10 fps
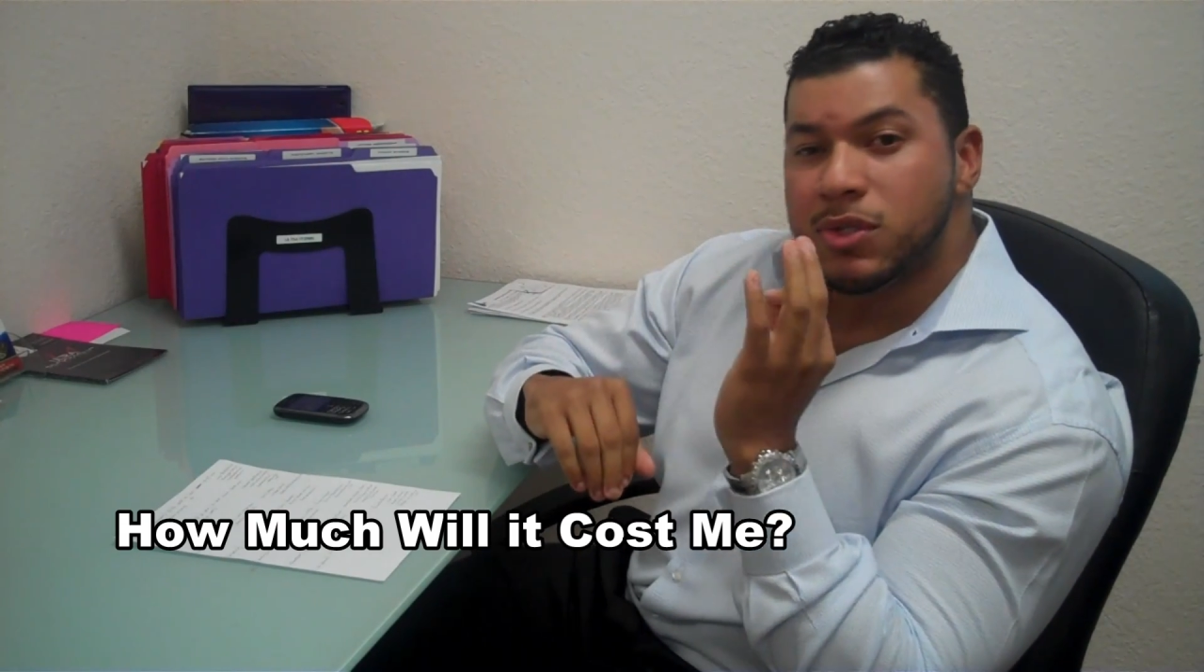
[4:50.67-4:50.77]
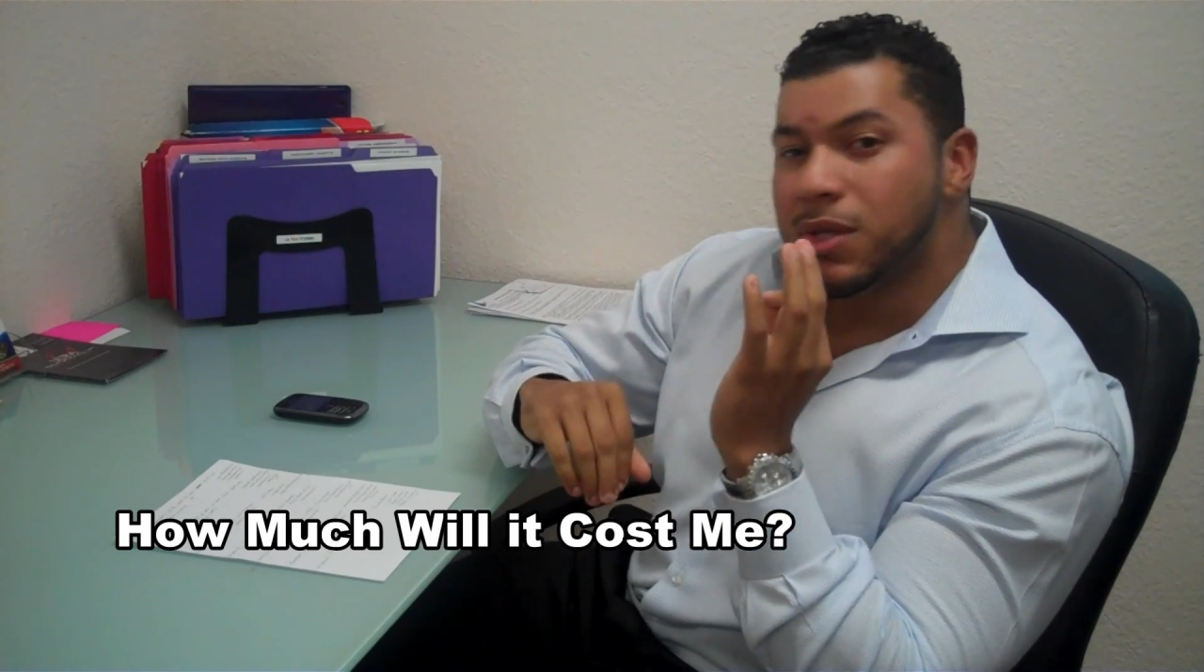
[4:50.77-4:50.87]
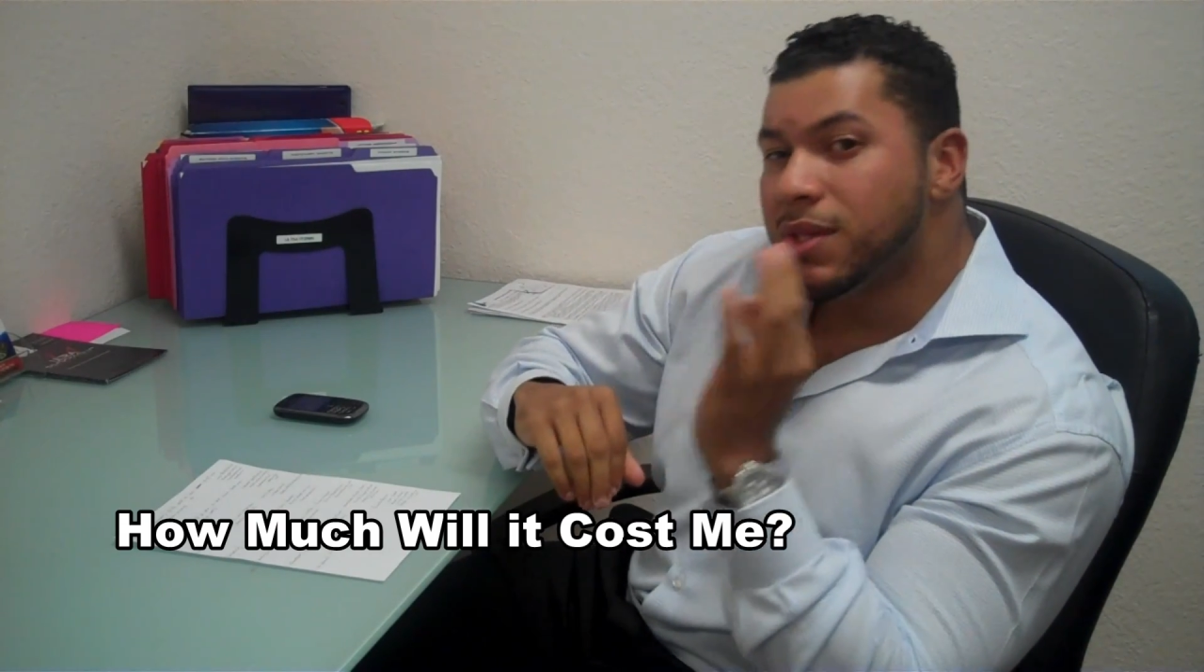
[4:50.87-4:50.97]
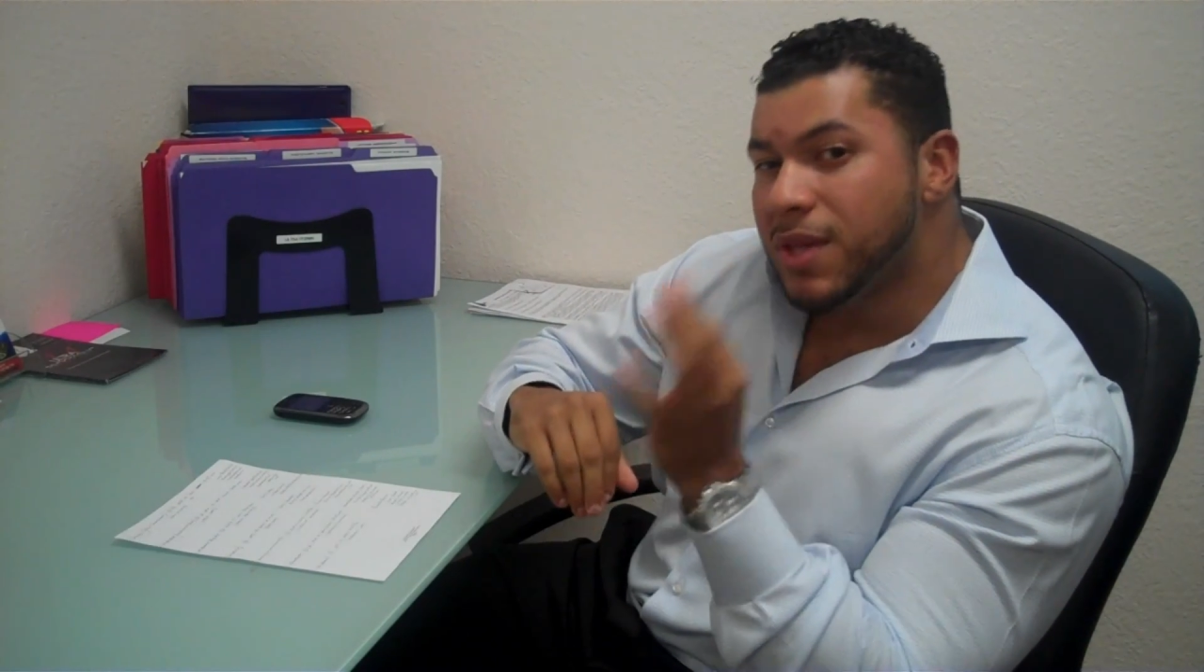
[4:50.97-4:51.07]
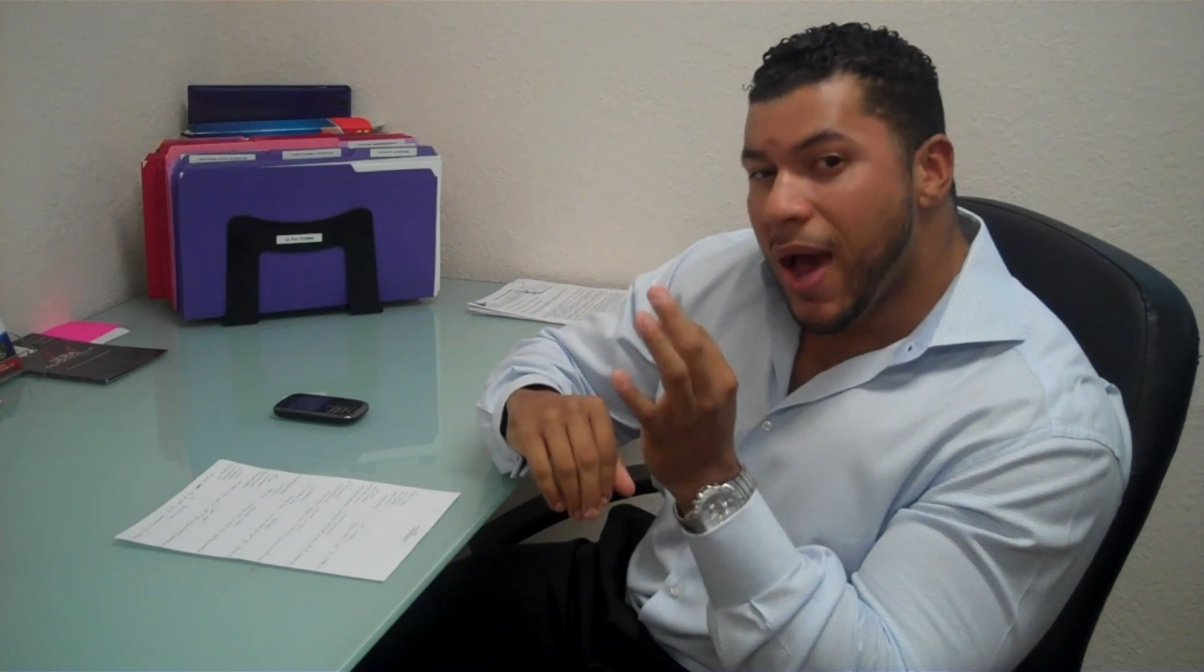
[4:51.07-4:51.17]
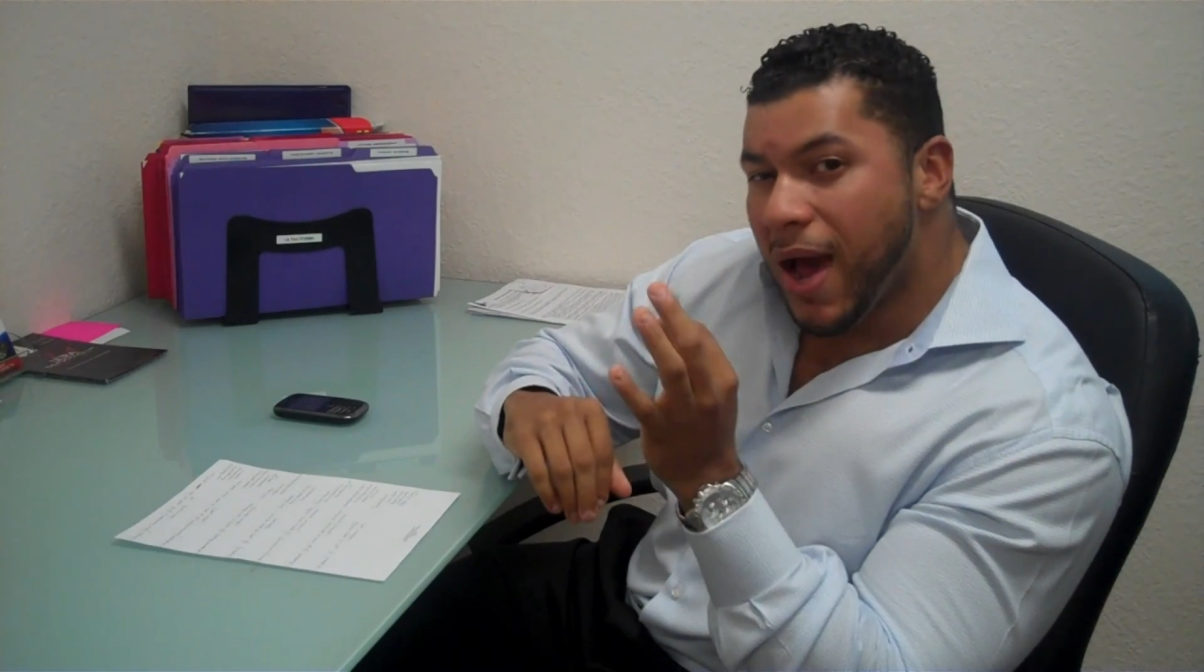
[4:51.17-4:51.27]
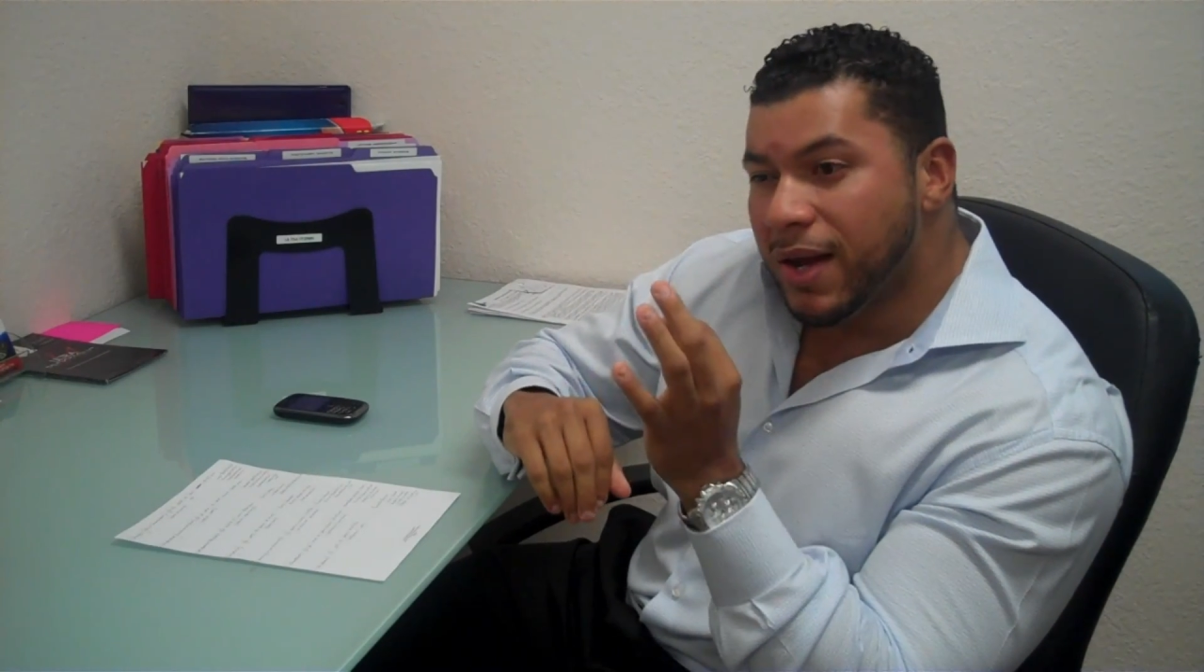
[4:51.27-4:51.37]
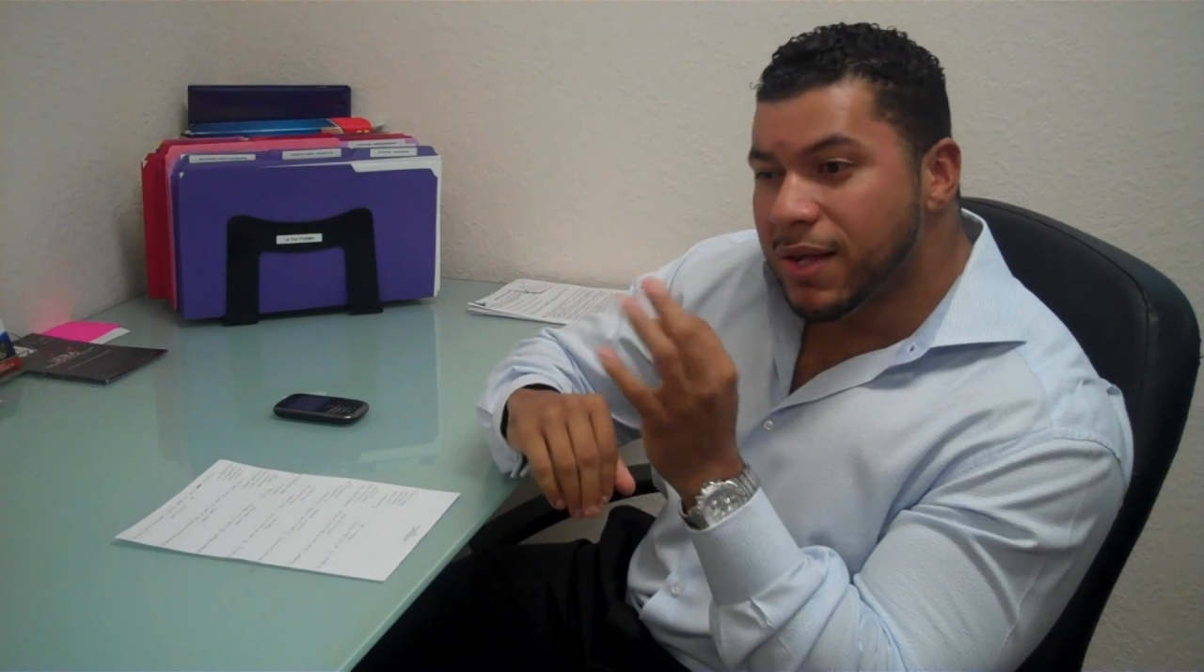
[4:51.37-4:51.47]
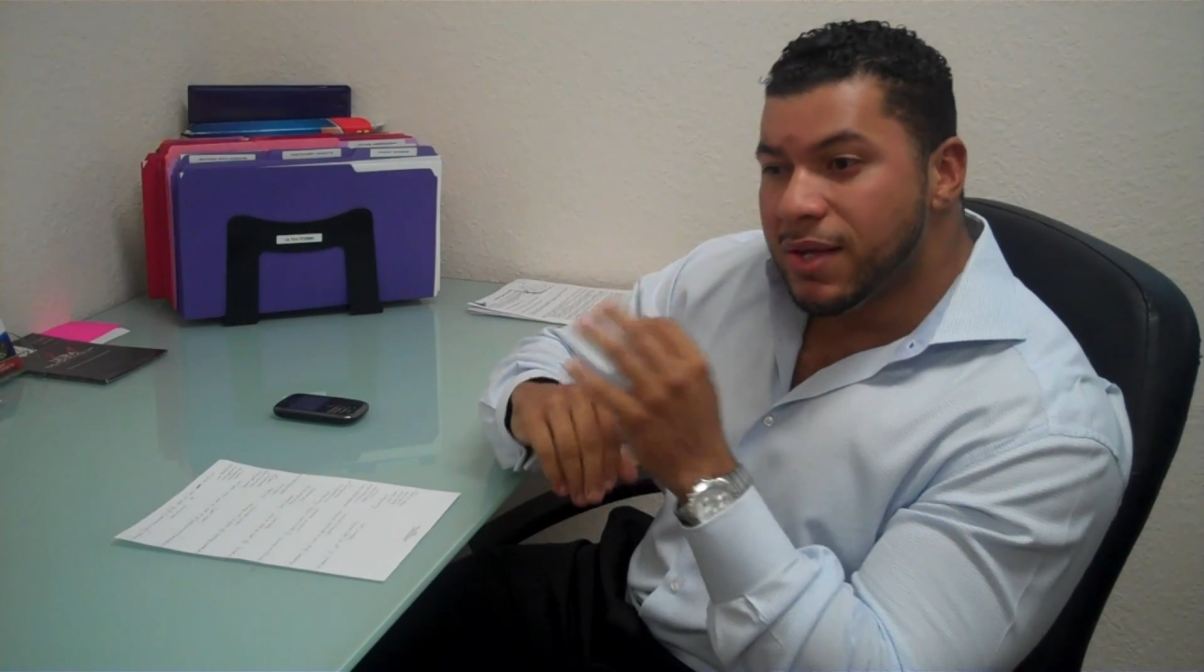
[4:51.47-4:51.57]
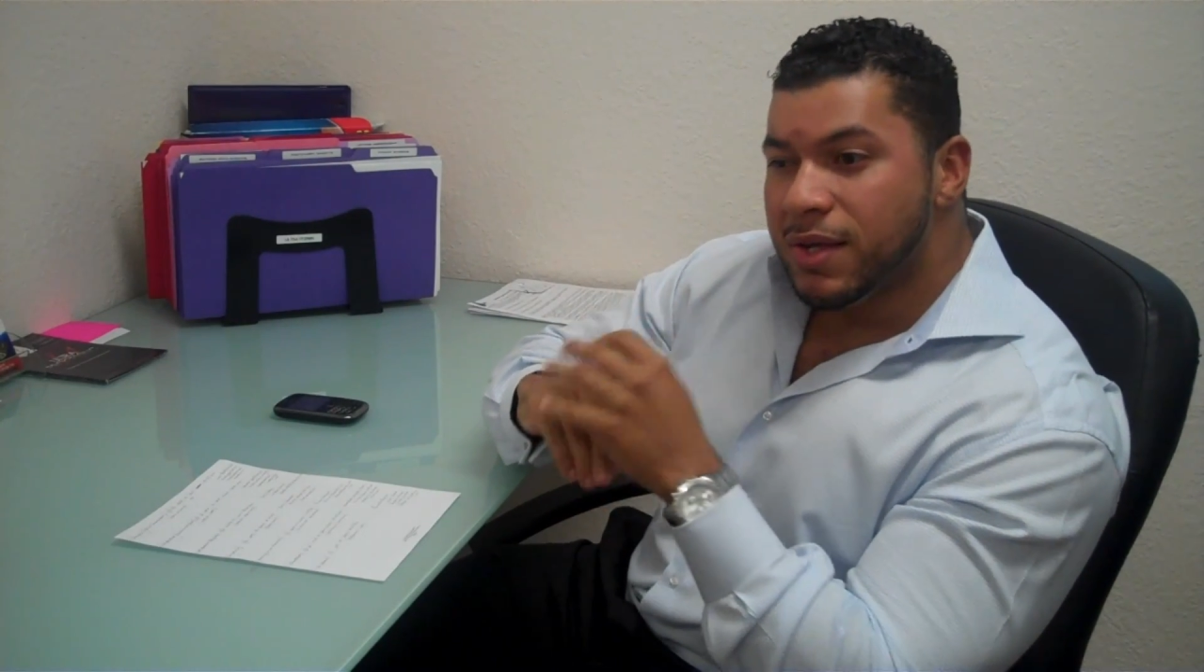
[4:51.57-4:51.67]
to
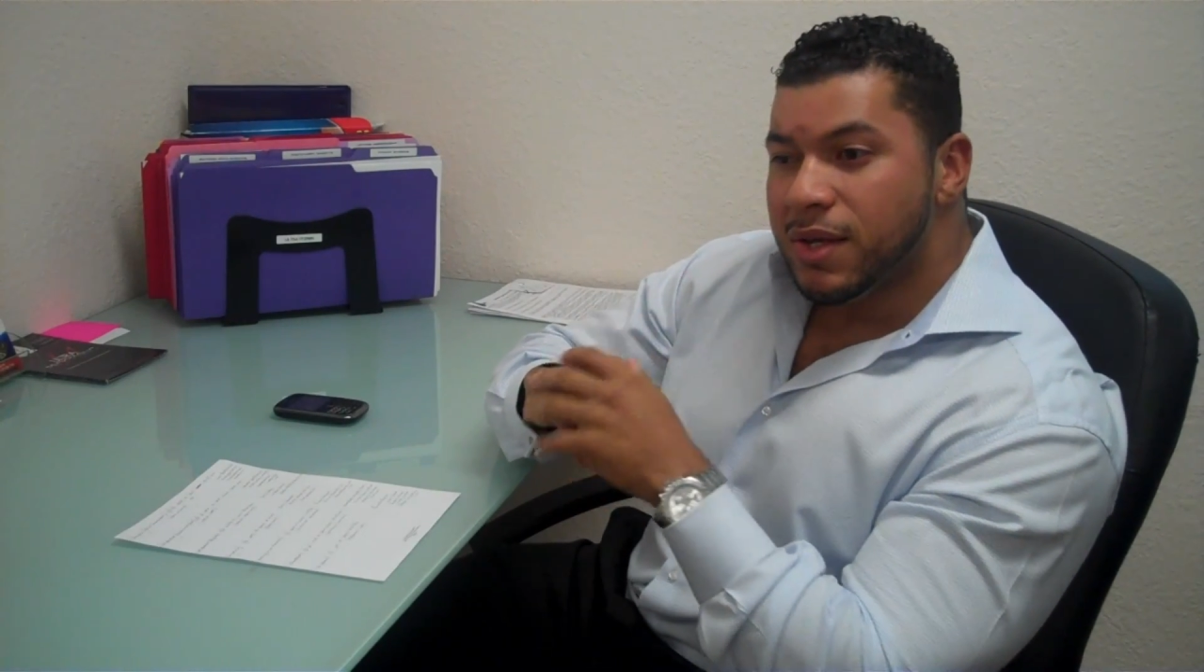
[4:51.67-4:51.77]
that